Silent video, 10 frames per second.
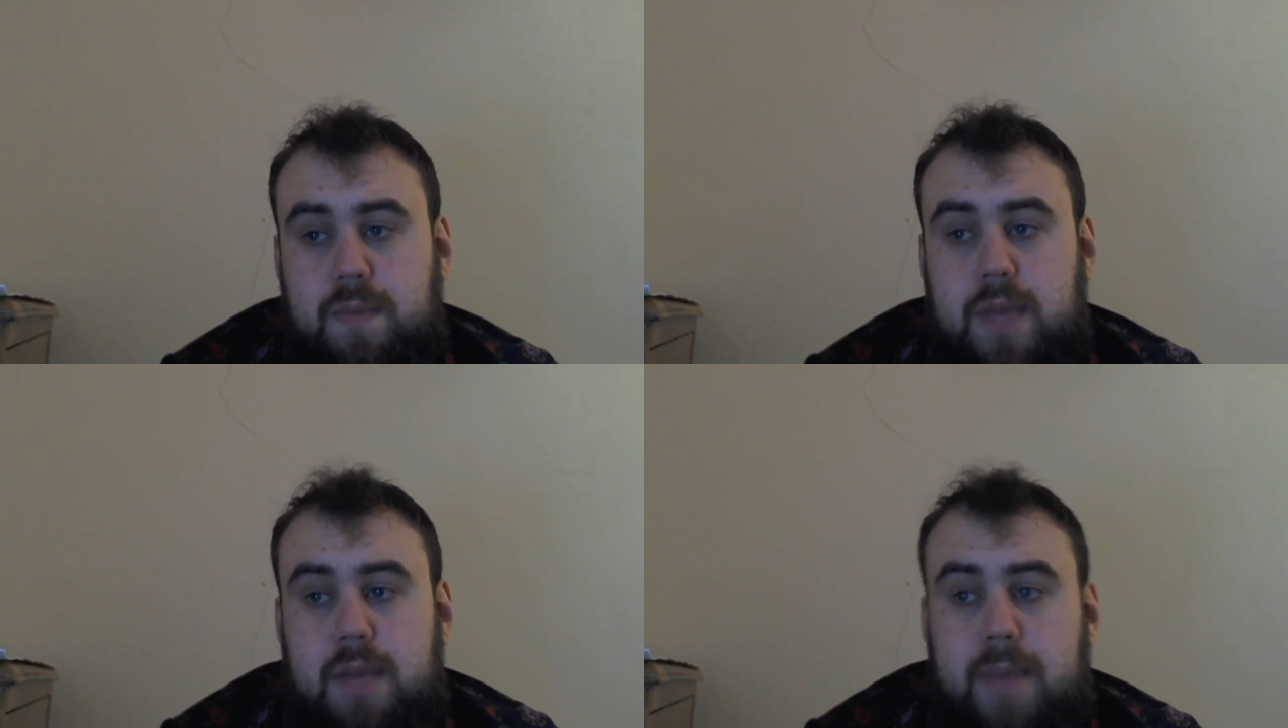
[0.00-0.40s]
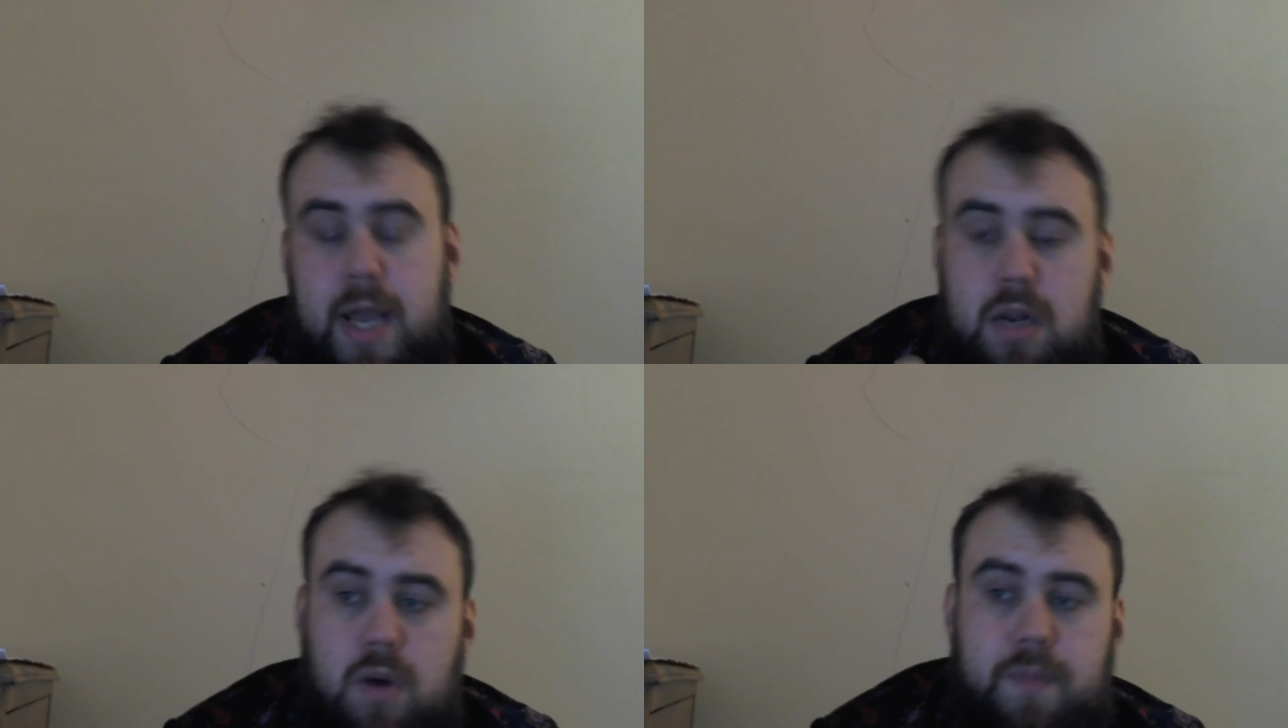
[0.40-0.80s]
It
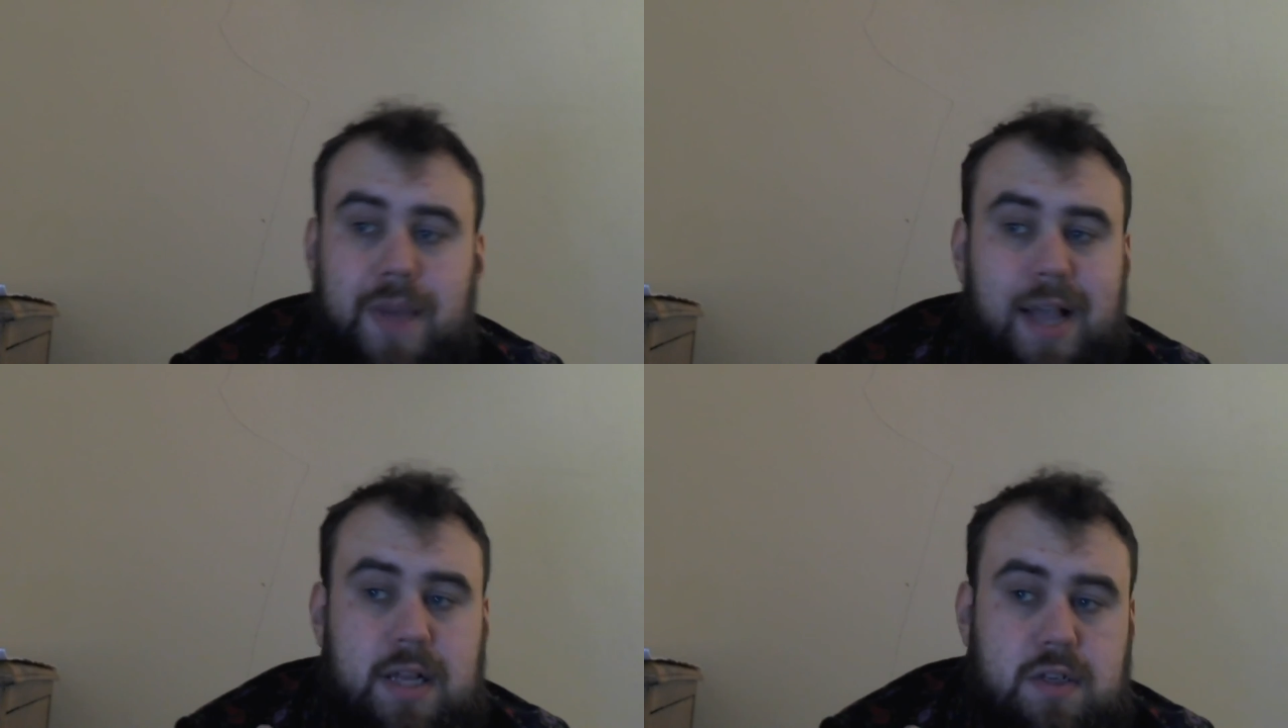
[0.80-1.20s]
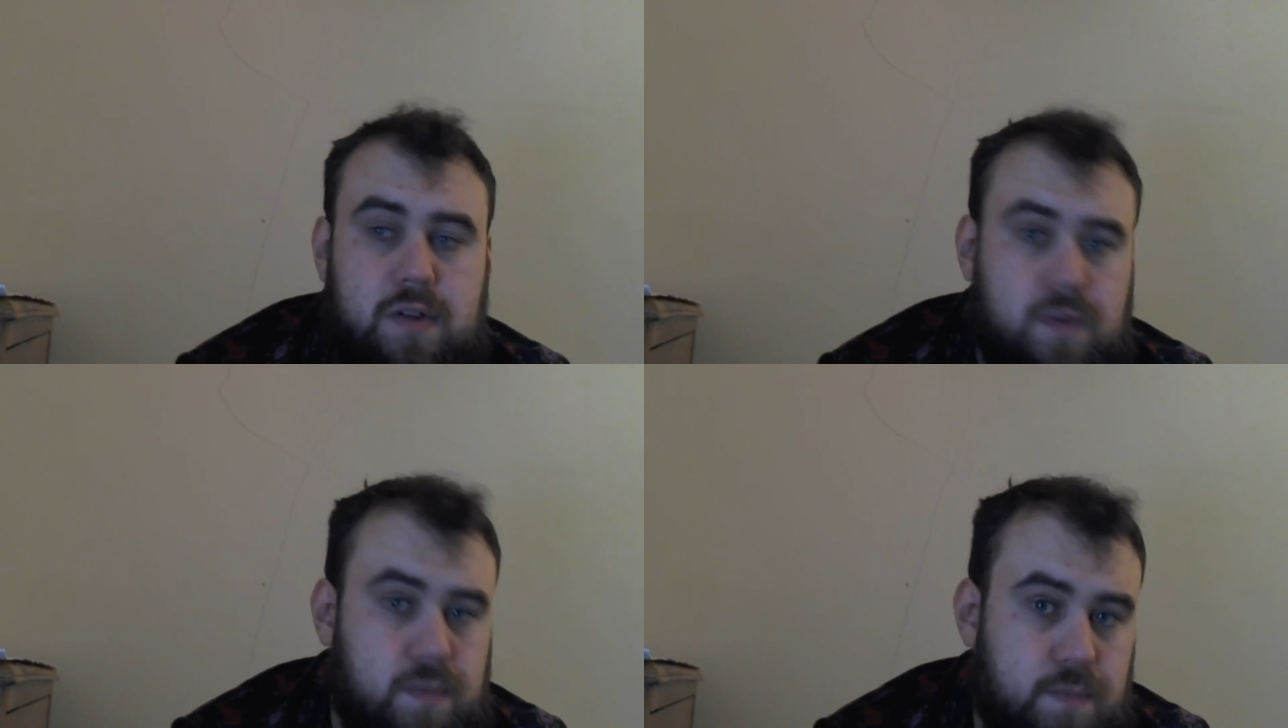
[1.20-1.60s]
may not be
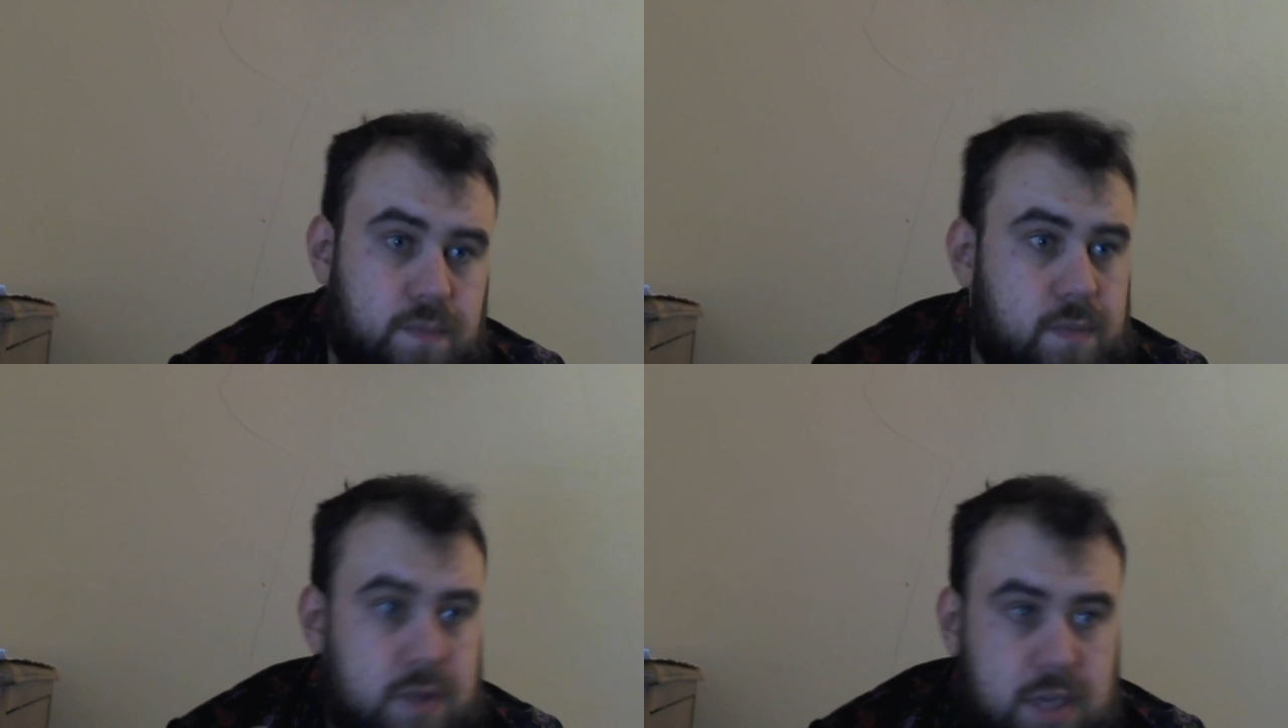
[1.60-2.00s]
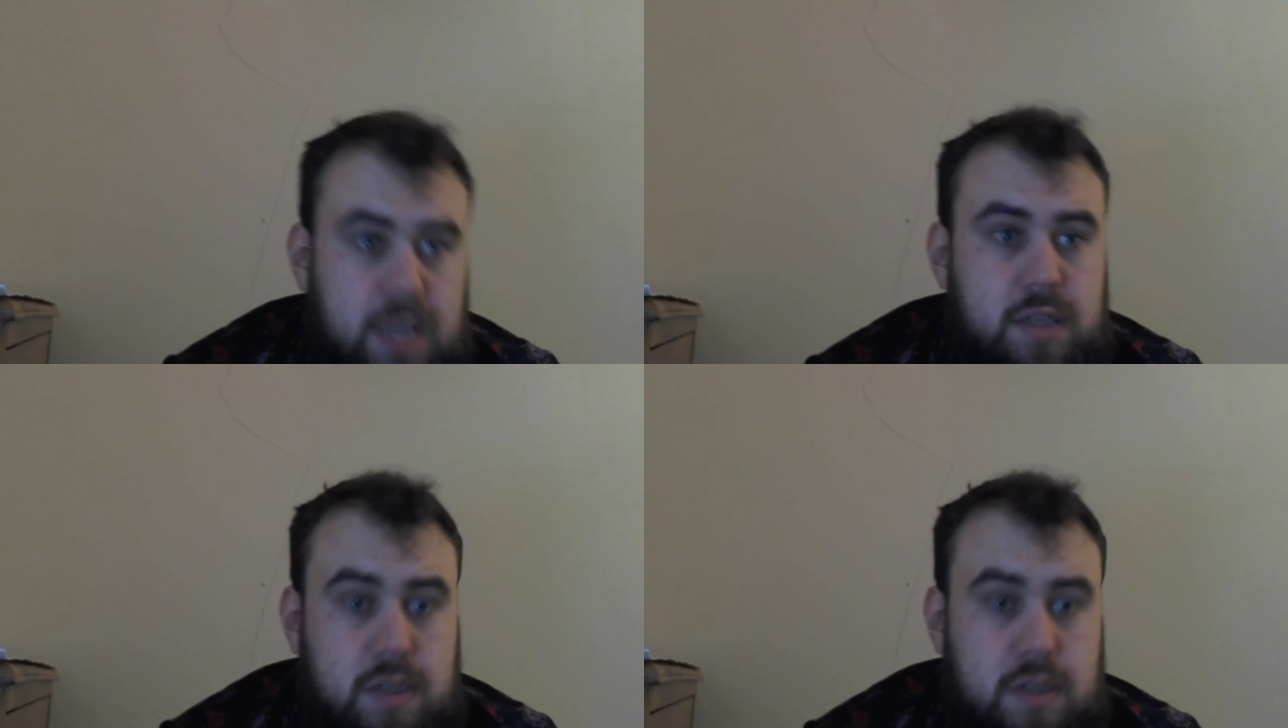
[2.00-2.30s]
as seen as,